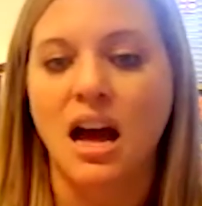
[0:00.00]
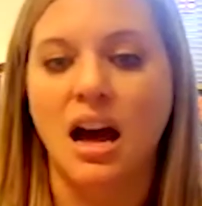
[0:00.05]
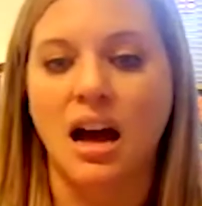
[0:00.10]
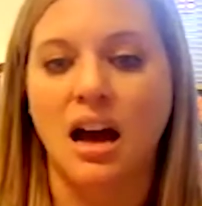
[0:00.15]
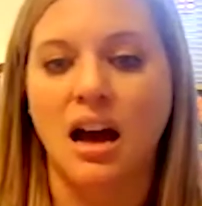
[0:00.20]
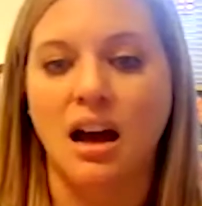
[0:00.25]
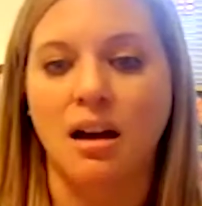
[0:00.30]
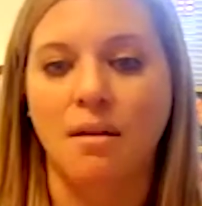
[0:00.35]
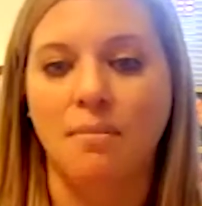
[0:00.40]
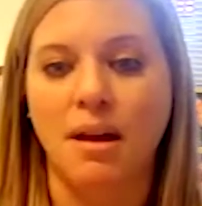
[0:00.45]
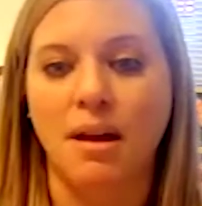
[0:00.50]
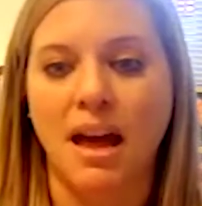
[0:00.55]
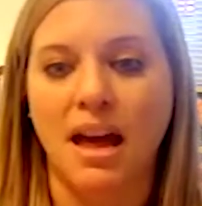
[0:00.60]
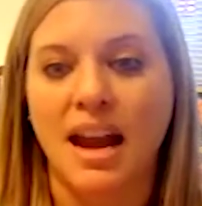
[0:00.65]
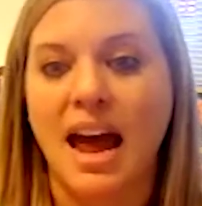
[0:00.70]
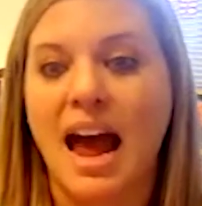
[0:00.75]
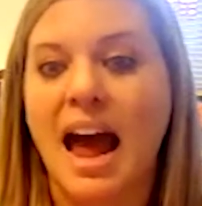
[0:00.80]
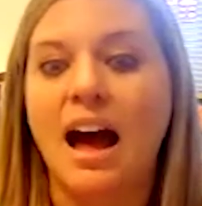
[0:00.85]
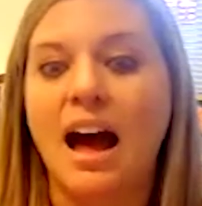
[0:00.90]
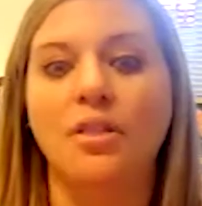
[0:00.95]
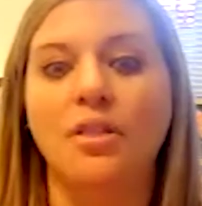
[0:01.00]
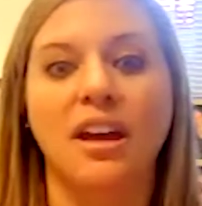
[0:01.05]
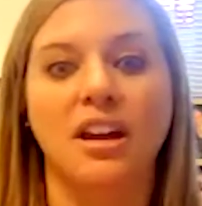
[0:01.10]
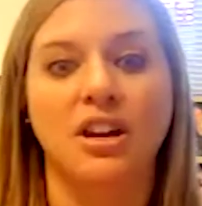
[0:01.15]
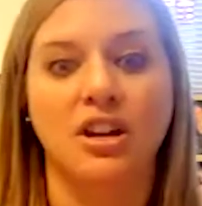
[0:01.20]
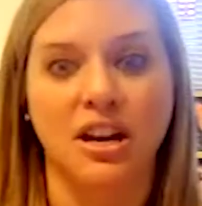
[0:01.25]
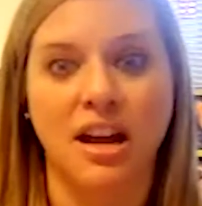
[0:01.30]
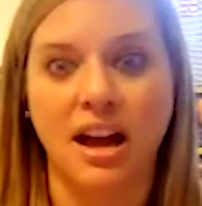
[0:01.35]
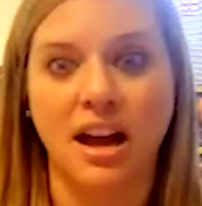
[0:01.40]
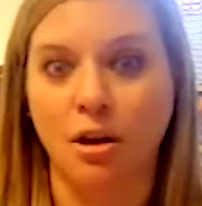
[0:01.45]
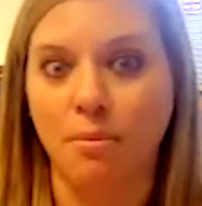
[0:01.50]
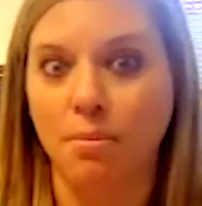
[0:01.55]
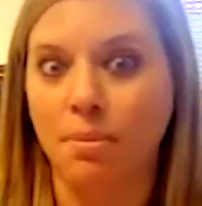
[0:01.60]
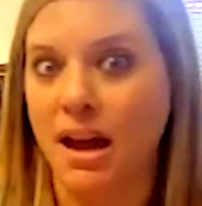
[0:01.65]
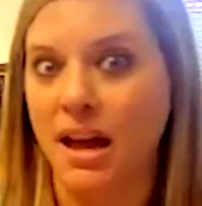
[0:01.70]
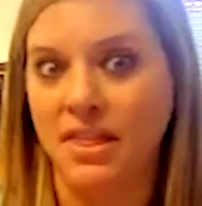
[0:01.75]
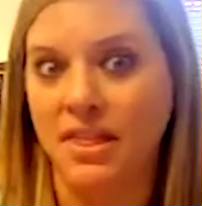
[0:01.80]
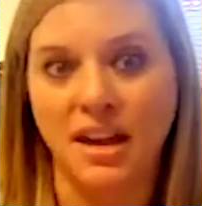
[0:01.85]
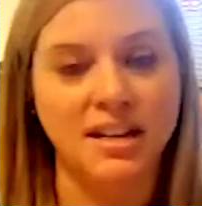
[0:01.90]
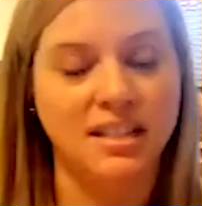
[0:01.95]
And how they could help,
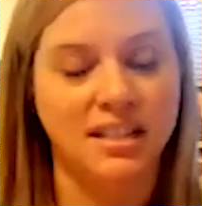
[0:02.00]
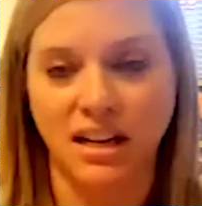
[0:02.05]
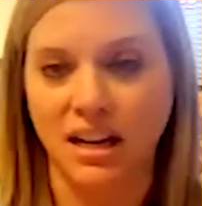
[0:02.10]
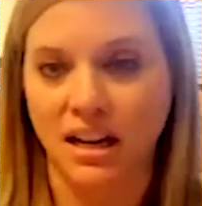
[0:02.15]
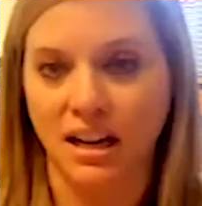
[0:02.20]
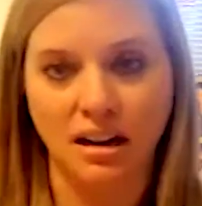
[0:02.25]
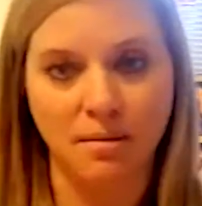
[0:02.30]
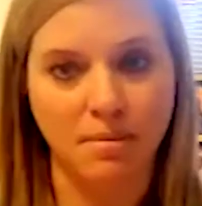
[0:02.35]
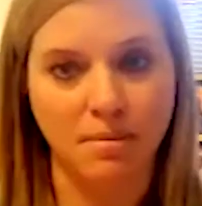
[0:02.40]
and they did it.